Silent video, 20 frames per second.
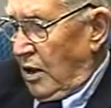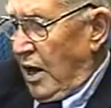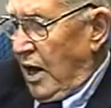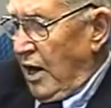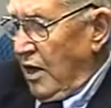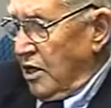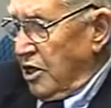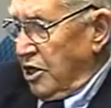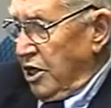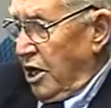
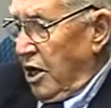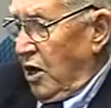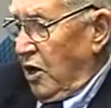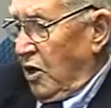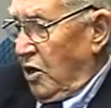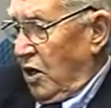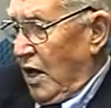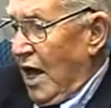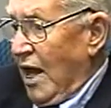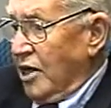
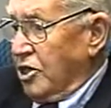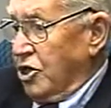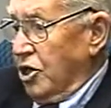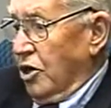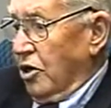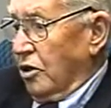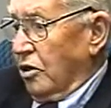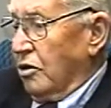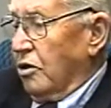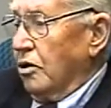
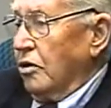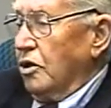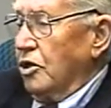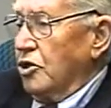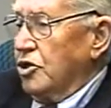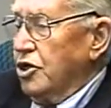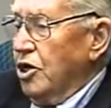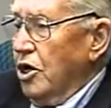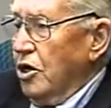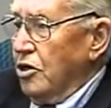adjunct to
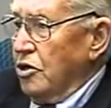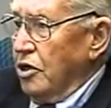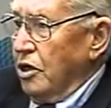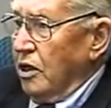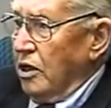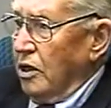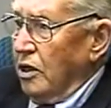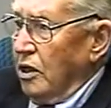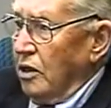the surgery